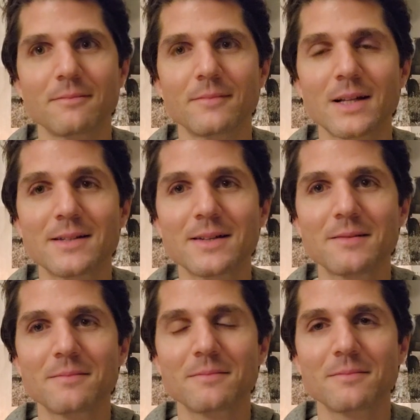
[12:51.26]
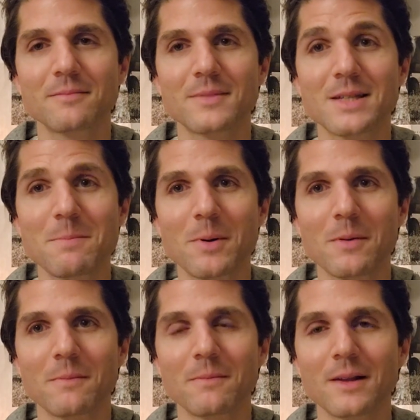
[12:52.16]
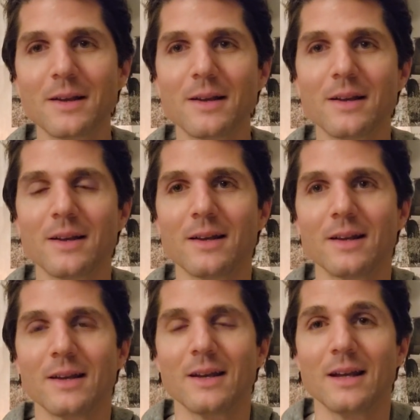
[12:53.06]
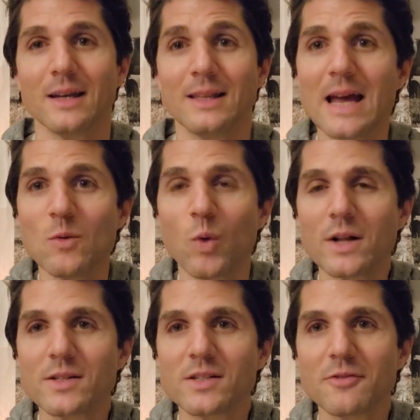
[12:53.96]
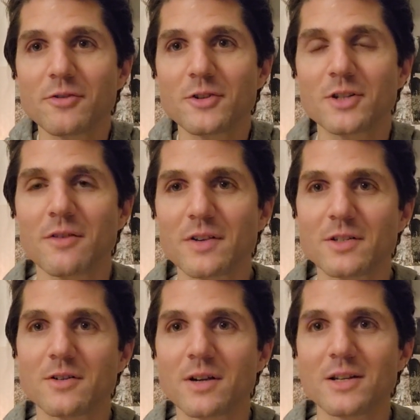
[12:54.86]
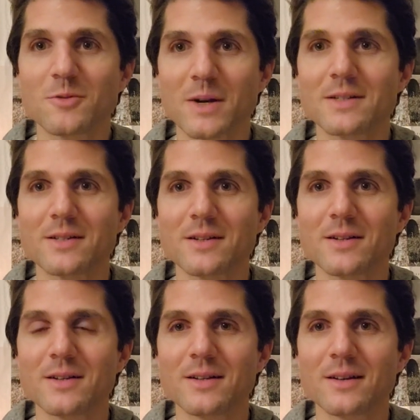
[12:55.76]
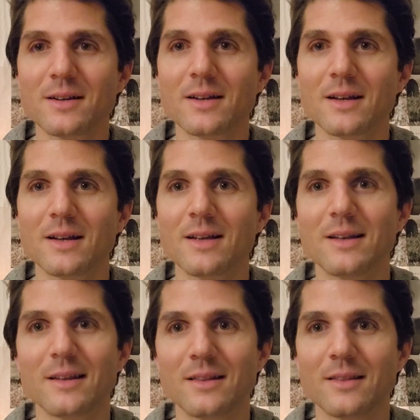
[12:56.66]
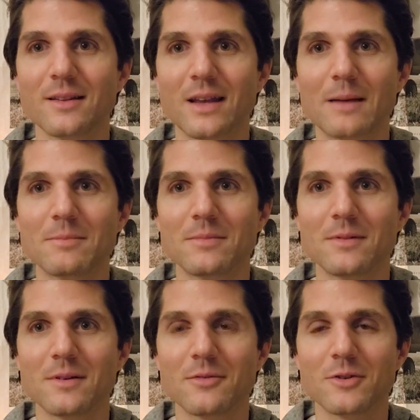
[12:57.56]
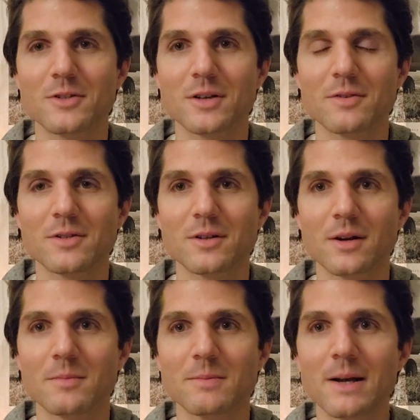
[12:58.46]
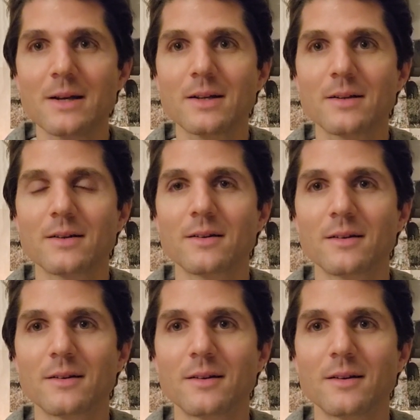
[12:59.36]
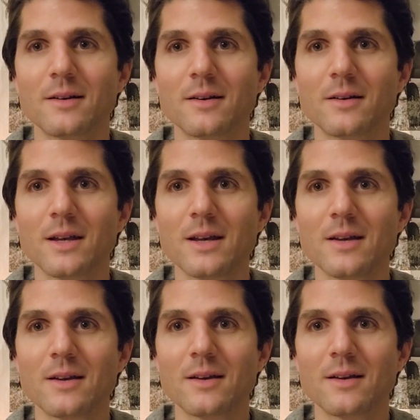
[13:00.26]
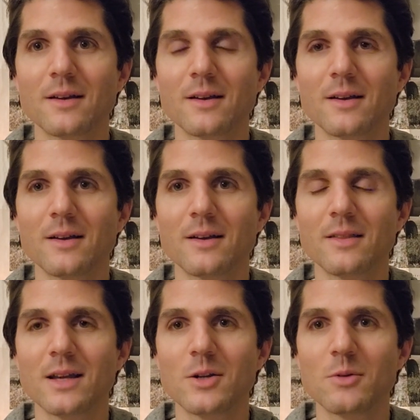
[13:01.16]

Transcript: That's it. Simple. Then once the first officer is rested, the first officer comes back. Okay. Then the